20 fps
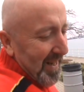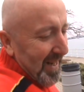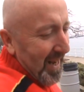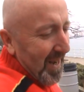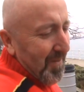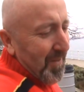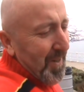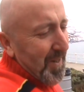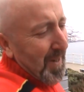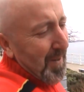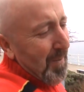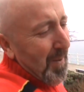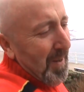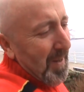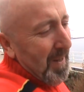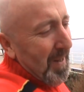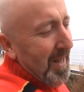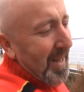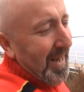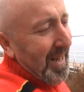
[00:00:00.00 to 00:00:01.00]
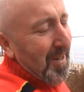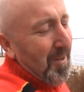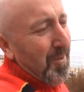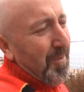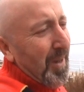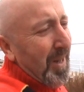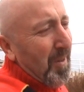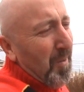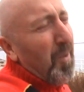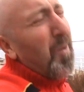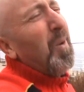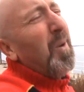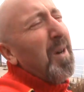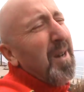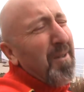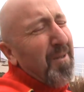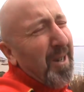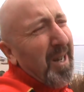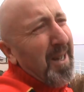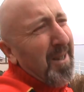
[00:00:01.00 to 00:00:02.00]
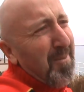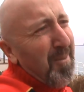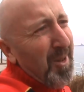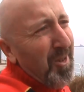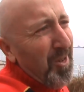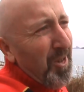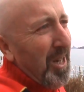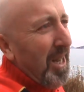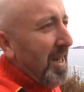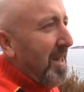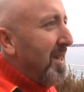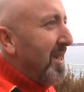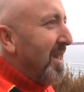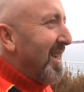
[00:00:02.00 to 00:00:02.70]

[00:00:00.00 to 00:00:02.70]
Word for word: half the time I, get home and I go, oh, I forgot to mention that.